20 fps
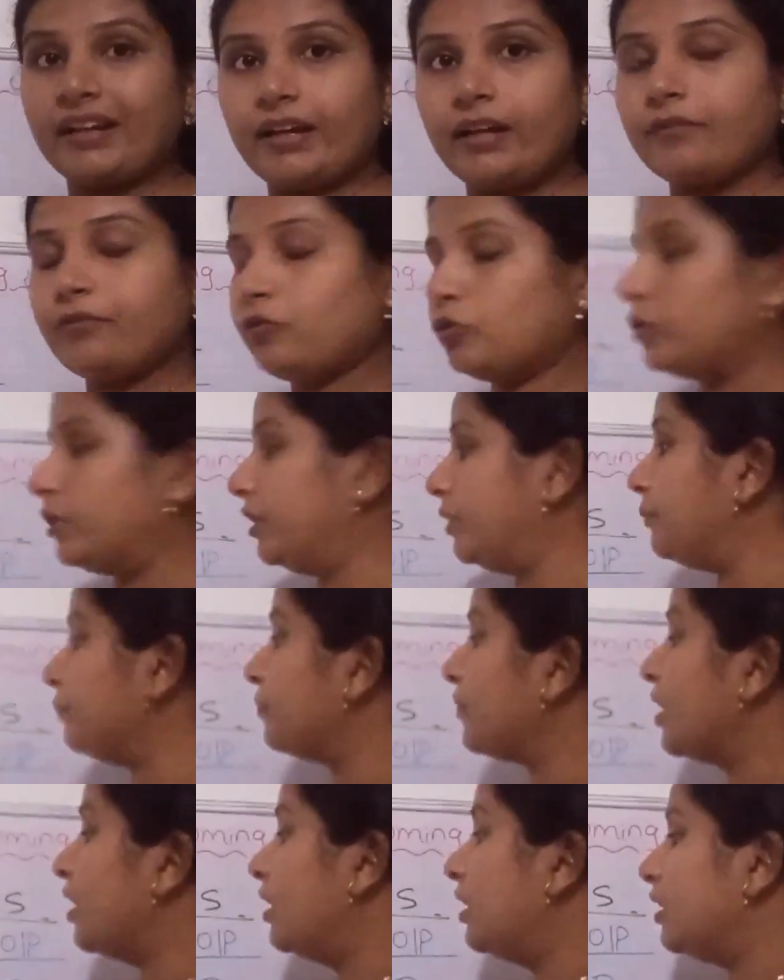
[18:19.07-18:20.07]
carefully,
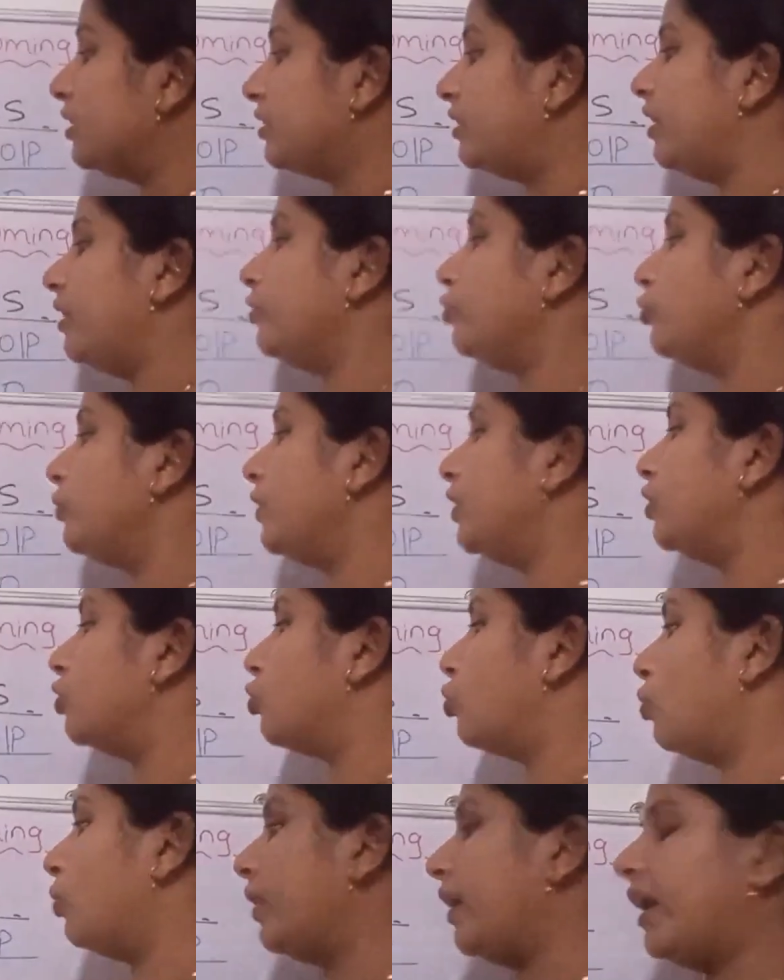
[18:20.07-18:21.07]
then you will
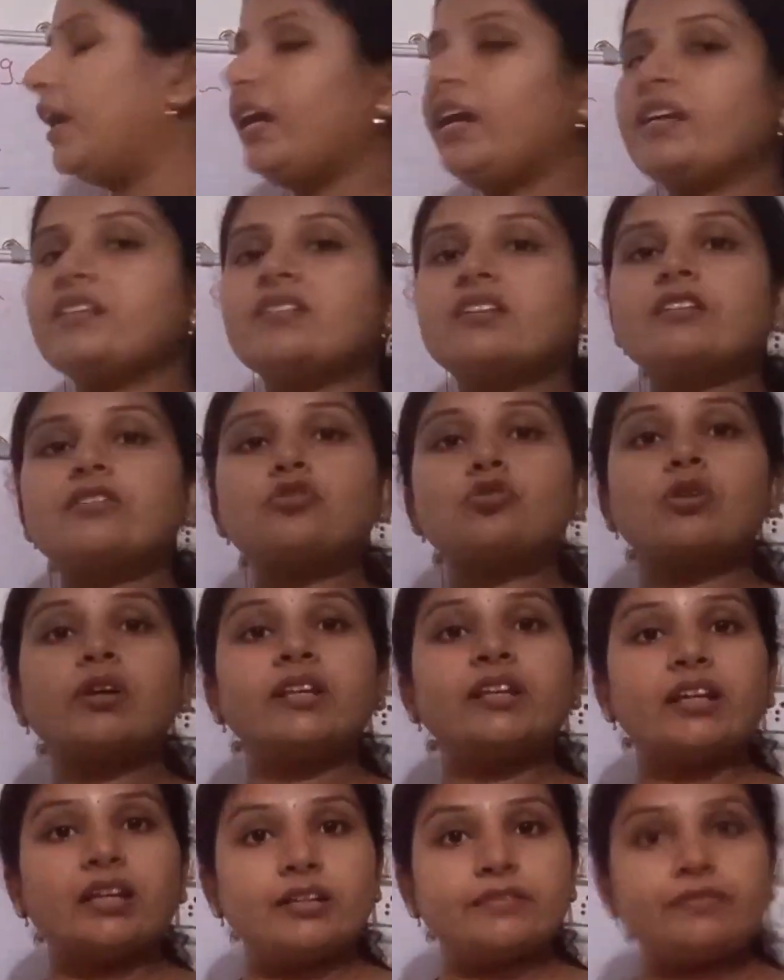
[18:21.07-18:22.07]
know a is also
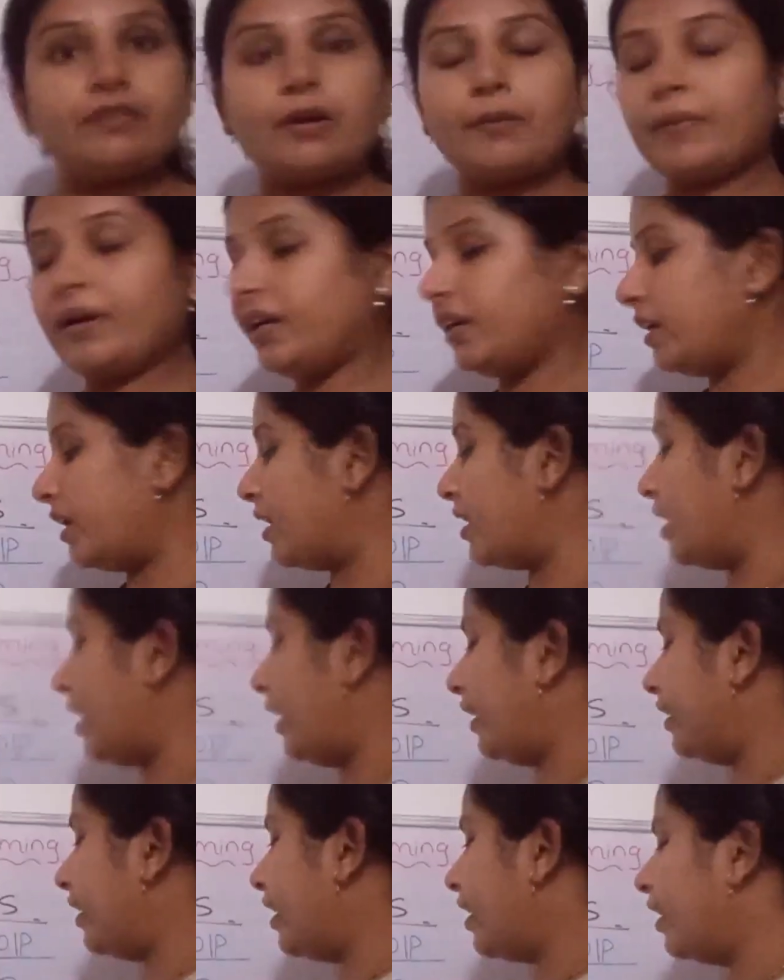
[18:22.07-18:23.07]
an alphabet
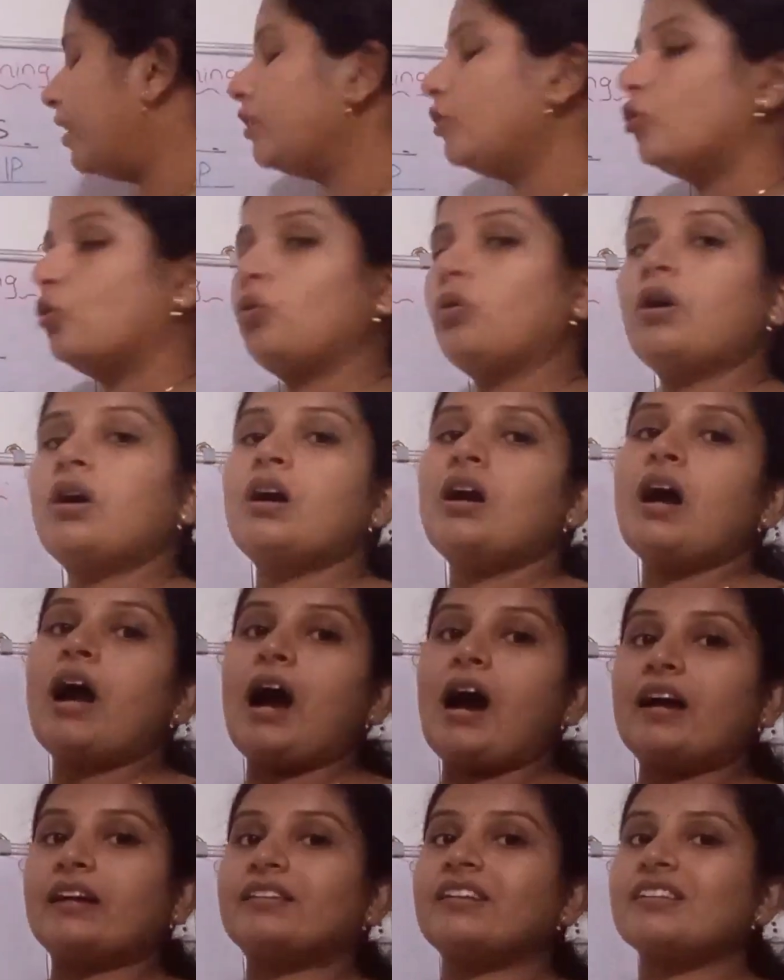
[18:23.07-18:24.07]
and hello
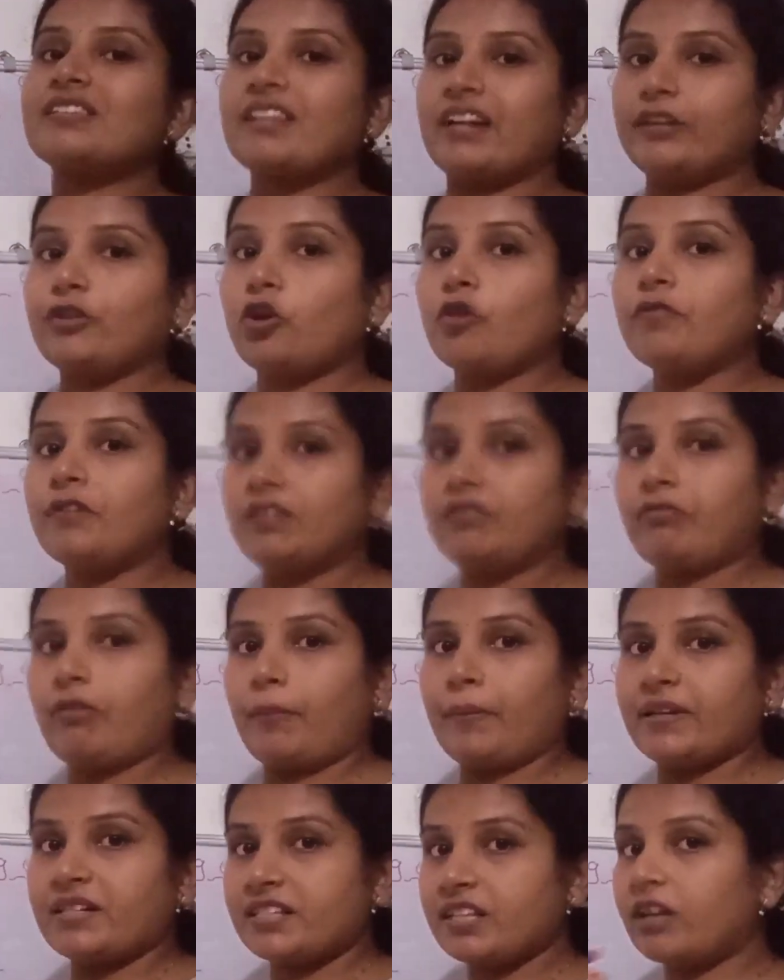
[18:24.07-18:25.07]
are the set of
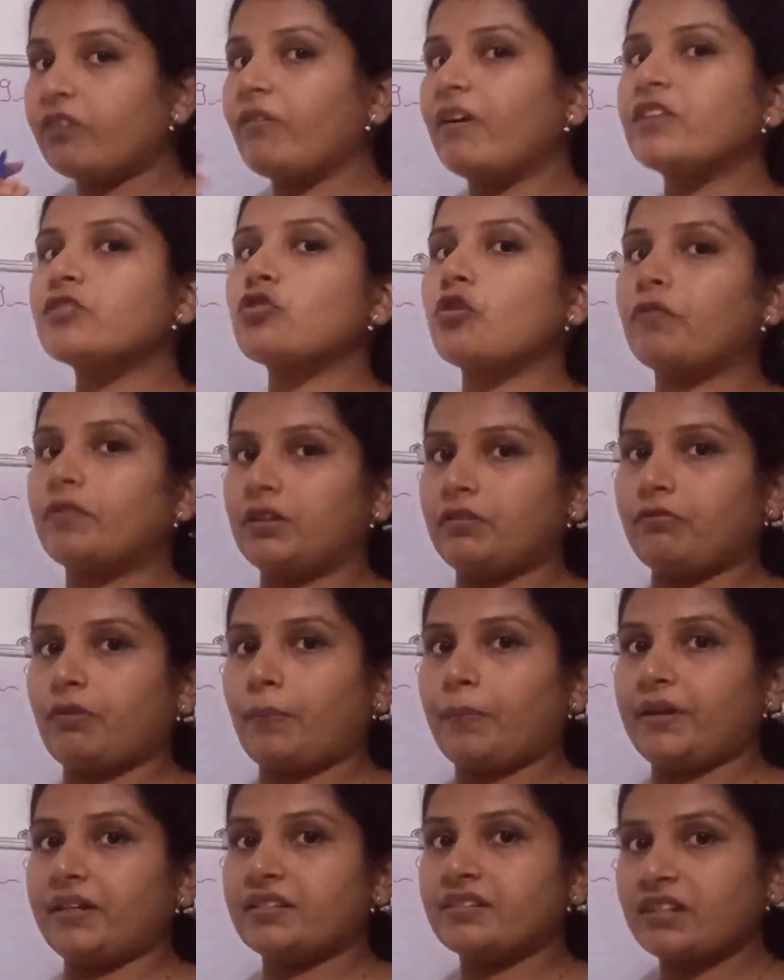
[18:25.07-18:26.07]
alphabets, sequence of
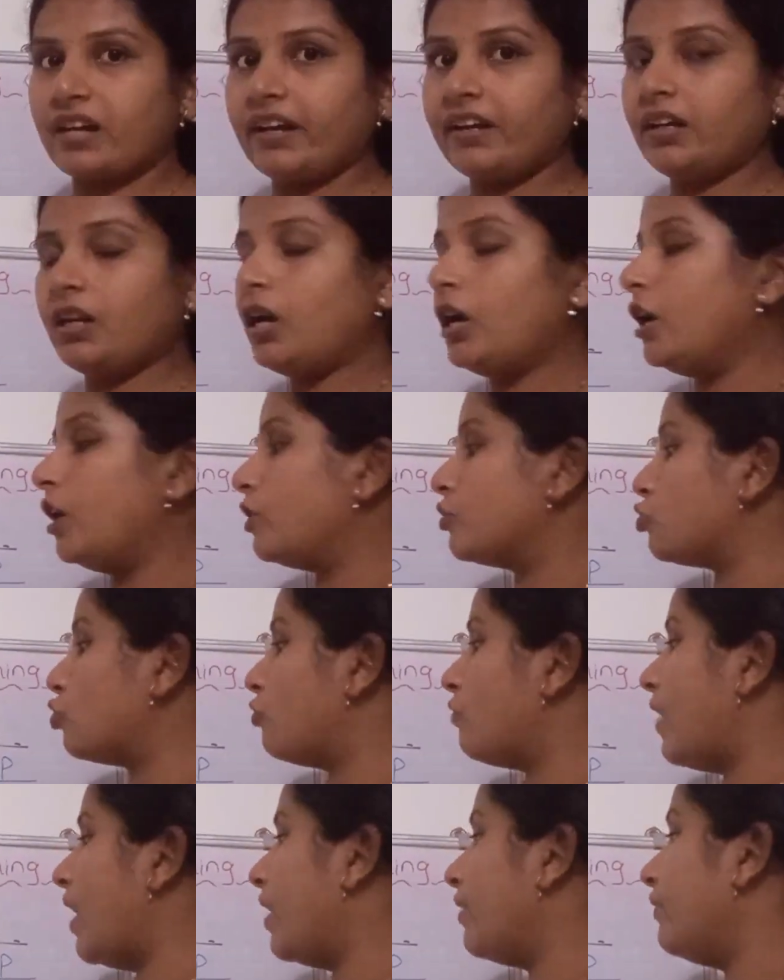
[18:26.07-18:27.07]
alphabets, right?
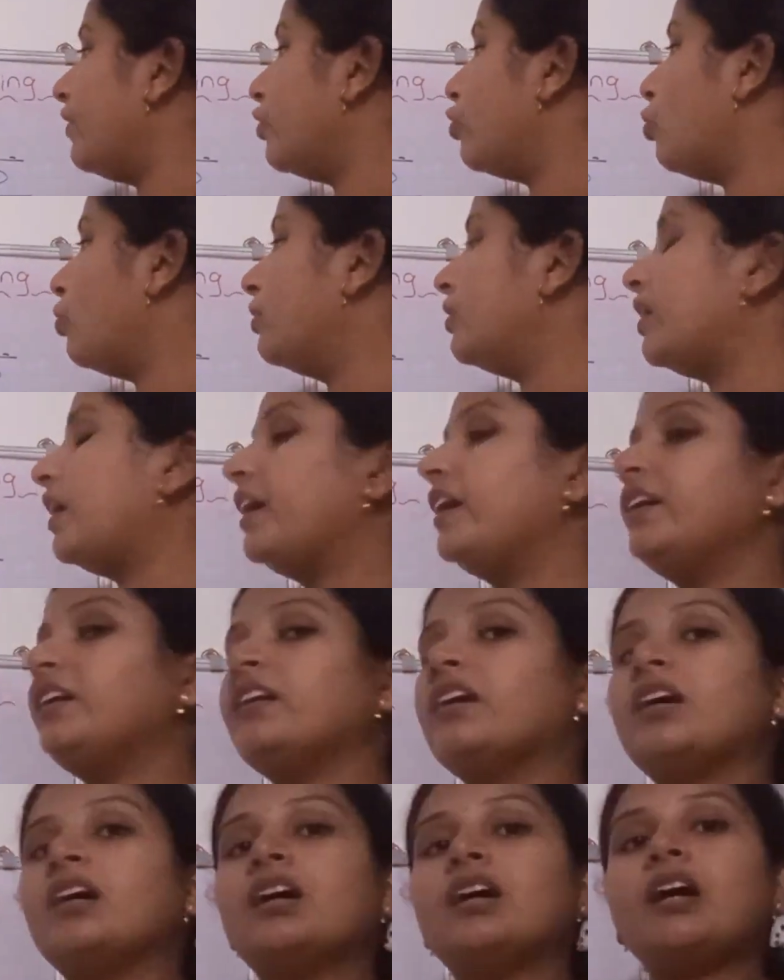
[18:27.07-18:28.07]
So why we don't
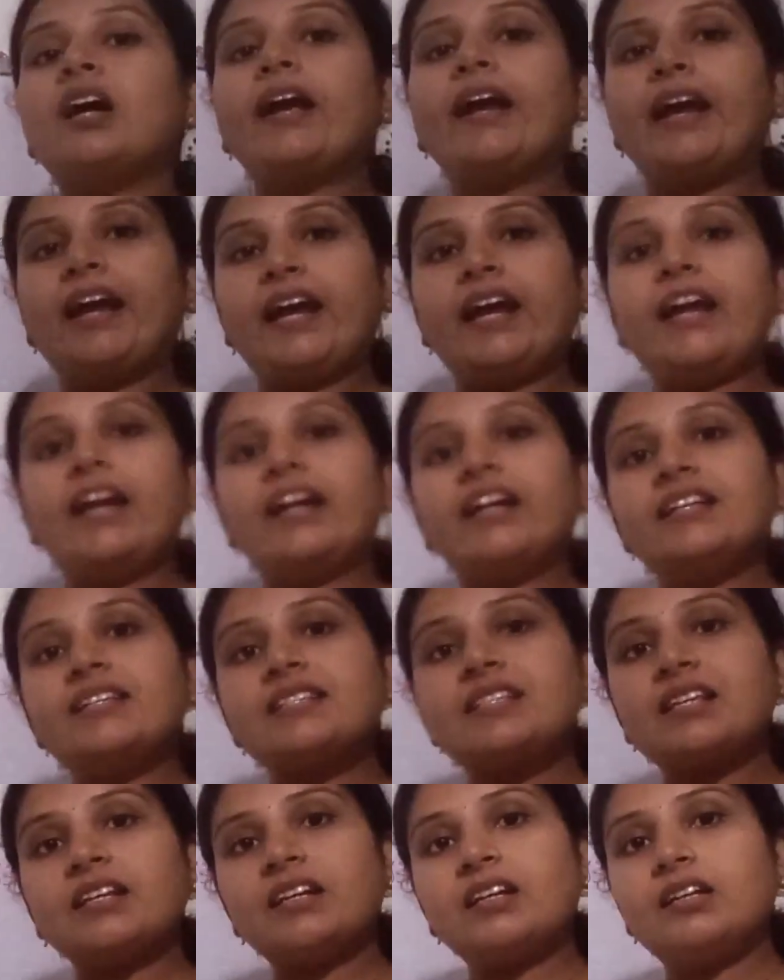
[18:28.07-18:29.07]
write a
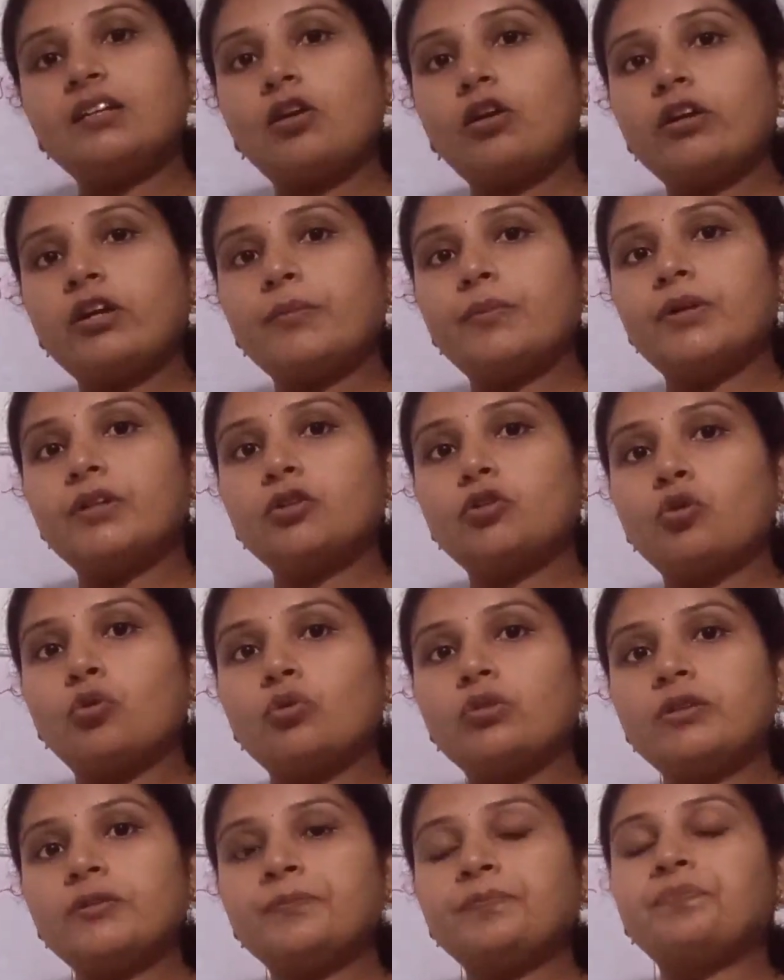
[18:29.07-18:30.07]
in single or double
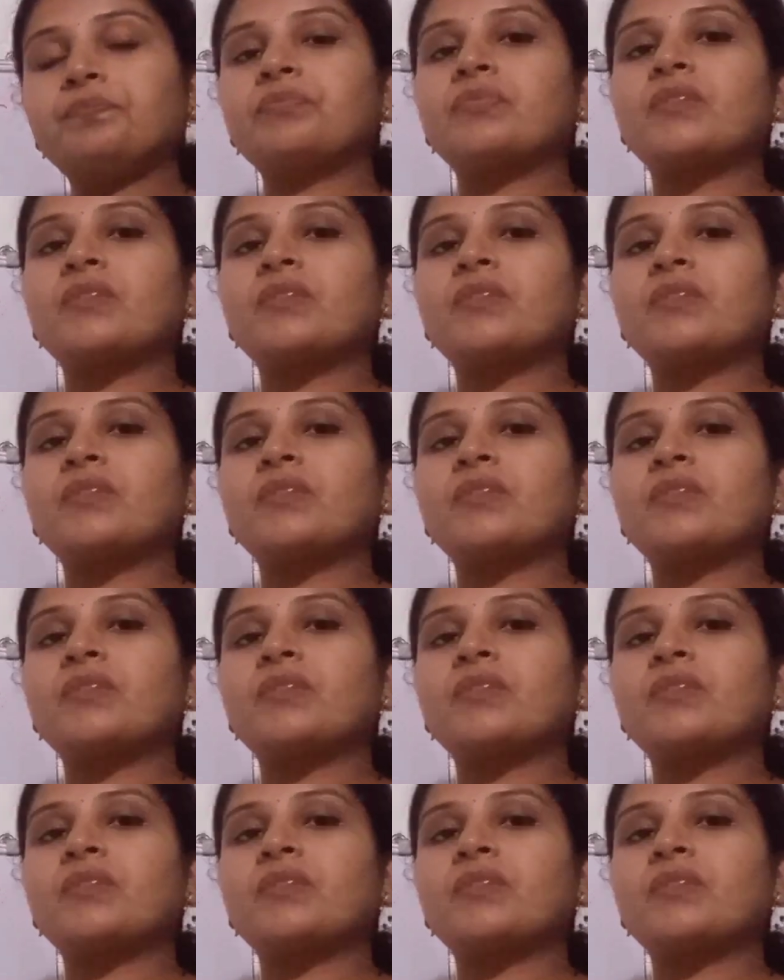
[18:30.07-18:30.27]
quote?